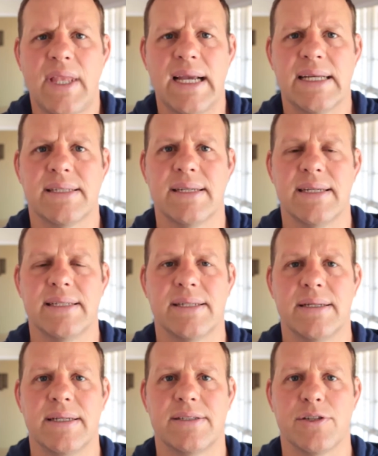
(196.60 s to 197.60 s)
it's
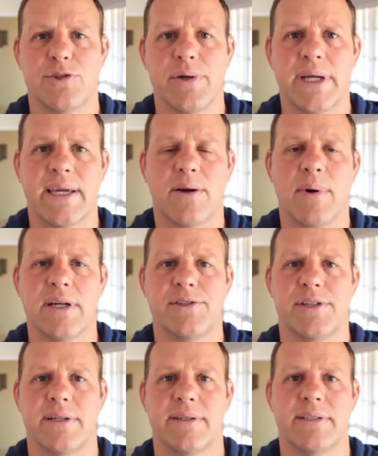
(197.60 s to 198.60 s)
a tricky
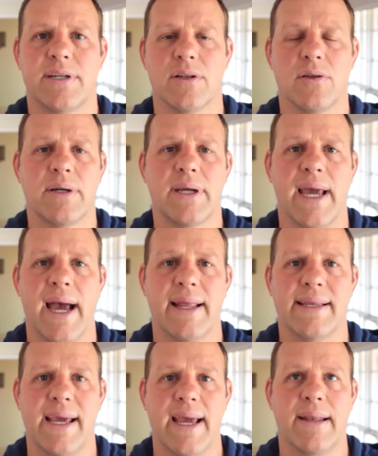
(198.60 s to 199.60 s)
question to look
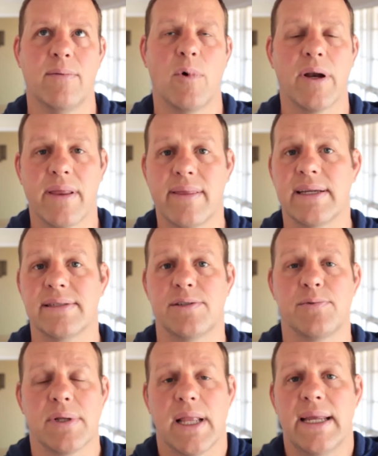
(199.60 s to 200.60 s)
at, and one of the things
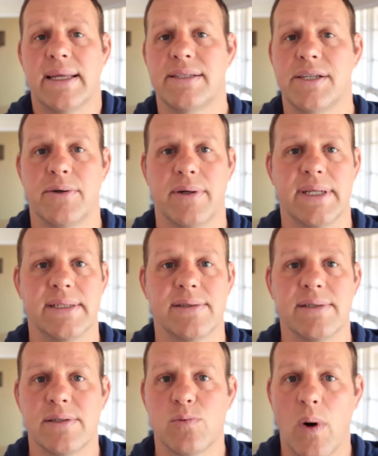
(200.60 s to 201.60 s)
that's related to it
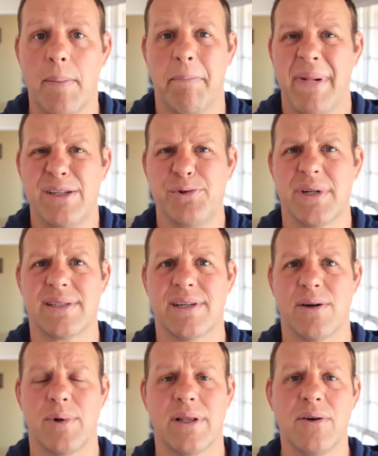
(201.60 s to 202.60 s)
is what metrics
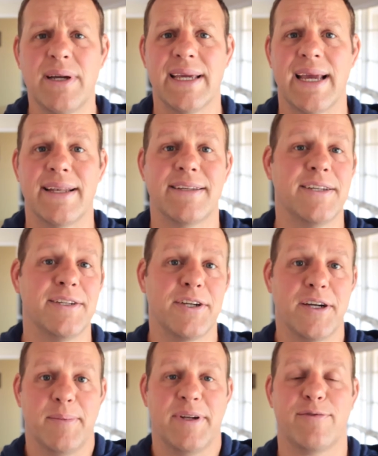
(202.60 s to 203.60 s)
are we looking at to
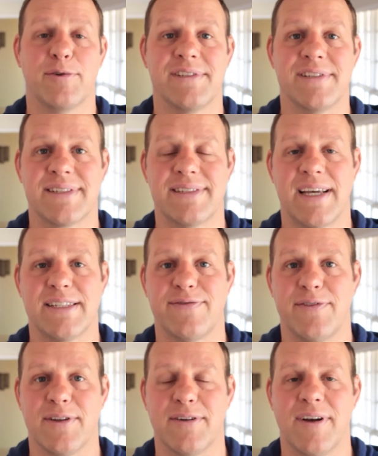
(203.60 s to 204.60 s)
determine if we're
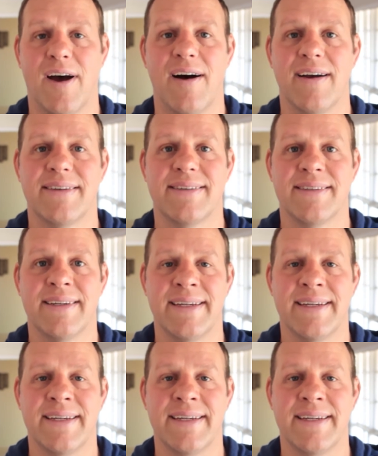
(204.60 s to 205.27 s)
successful or not.